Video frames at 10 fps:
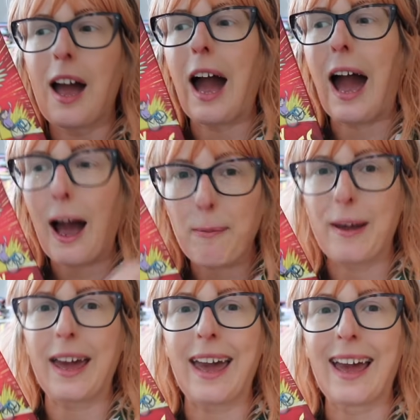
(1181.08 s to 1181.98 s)

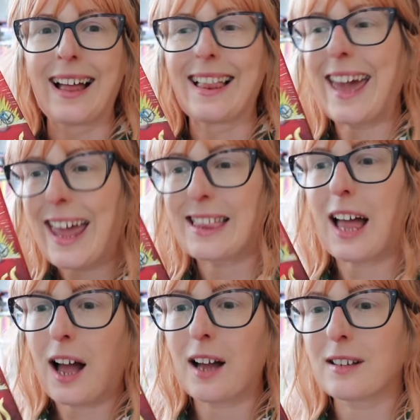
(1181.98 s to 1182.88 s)
happy in
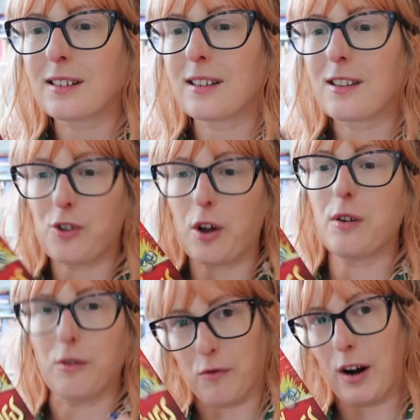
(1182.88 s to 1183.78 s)
that
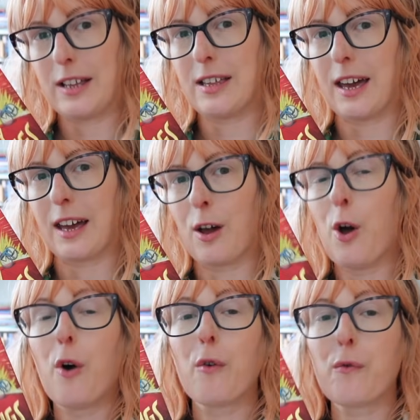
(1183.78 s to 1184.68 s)
zone of writing
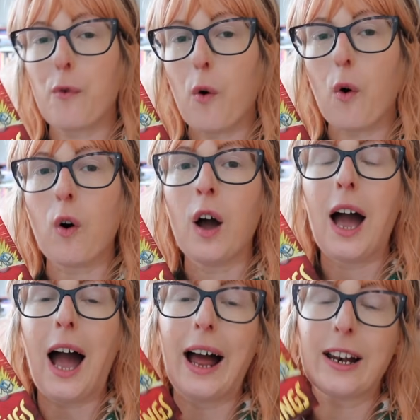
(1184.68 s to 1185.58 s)
for
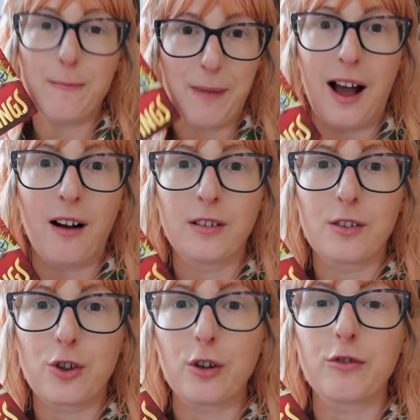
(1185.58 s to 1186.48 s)
and
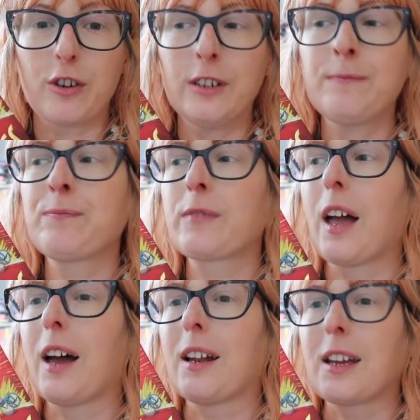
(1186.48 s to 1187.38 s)
about children,
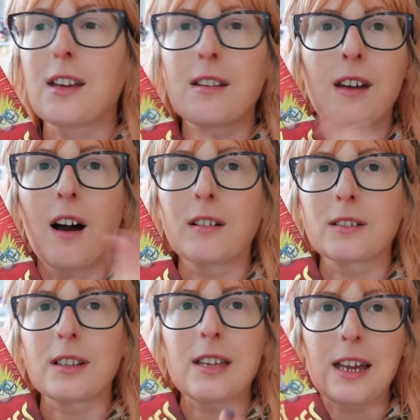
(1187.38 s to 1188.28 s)
like
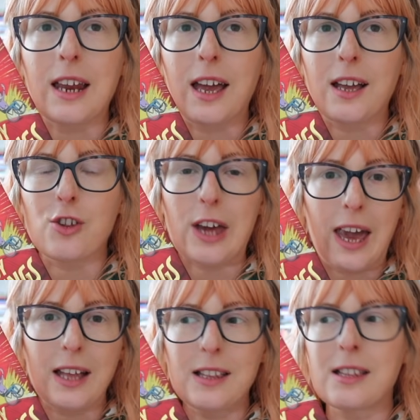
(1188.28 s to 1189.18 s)
young teenage
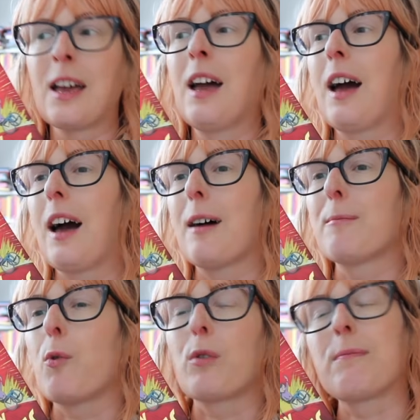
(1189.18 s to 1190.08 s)
kids,
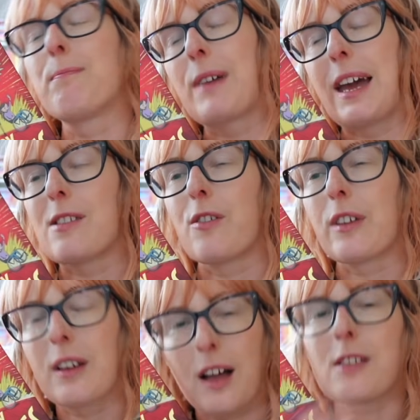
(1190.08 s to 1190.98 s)
or kids on
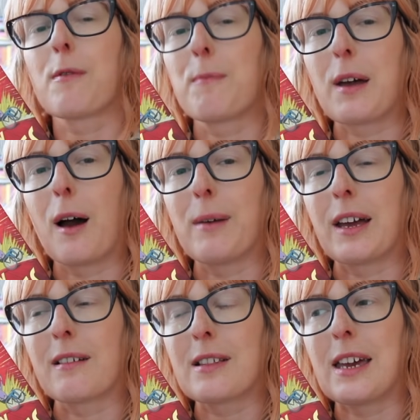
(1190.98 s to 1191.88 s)
the cusp of
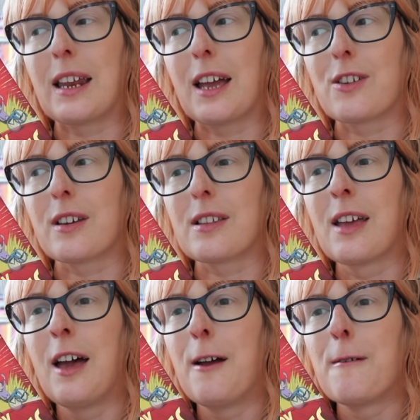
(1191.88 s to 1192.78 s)
becoming teenagers.
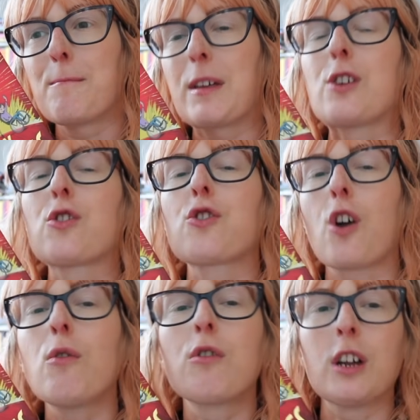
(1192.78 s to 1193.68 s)
He's
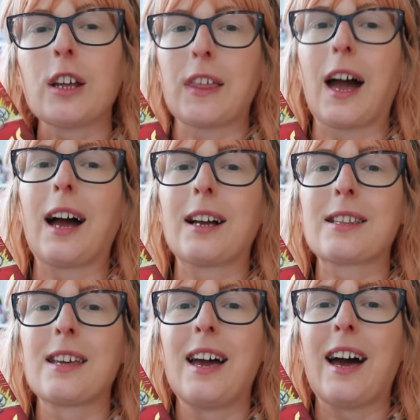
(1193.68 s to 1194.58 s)
so good at
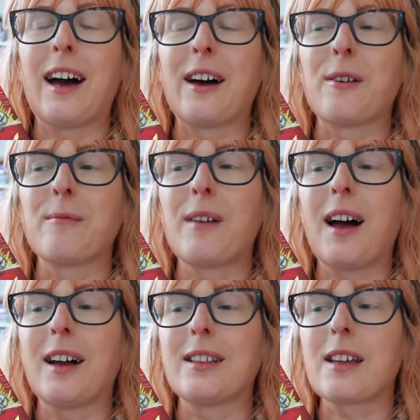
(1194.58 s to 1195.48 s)
that.
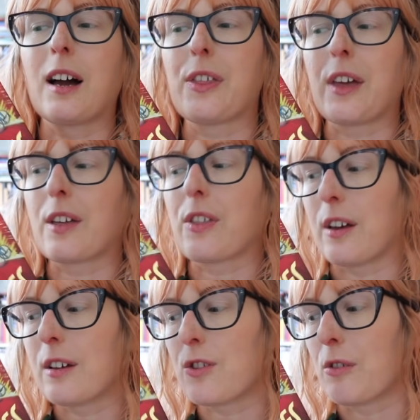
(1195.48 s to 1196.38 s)
And I think
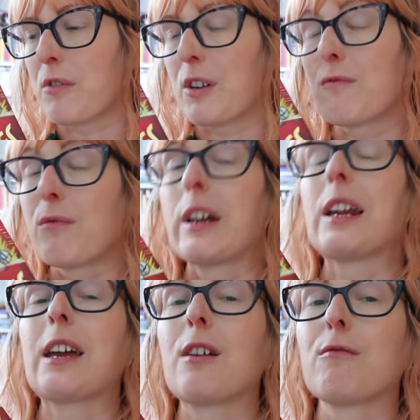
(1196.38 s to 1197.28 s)
the children are
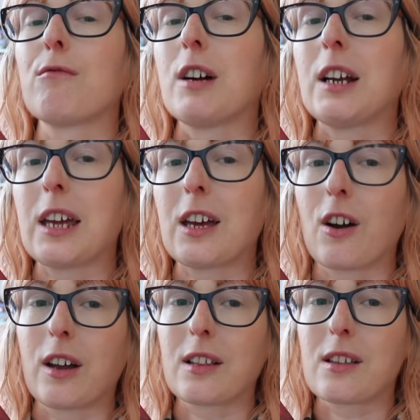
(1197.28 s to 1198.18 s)
really, really
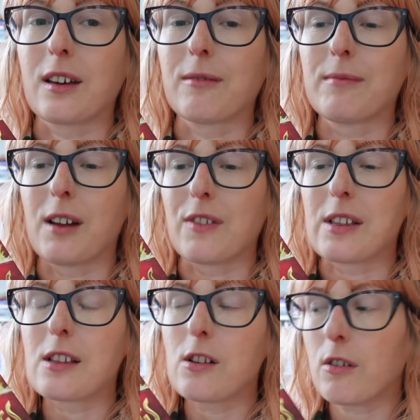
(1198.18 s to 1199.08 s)
going to love
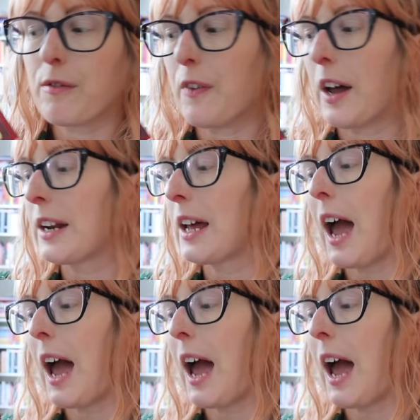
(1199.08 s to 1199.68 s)
this. It's a lot of fun. And I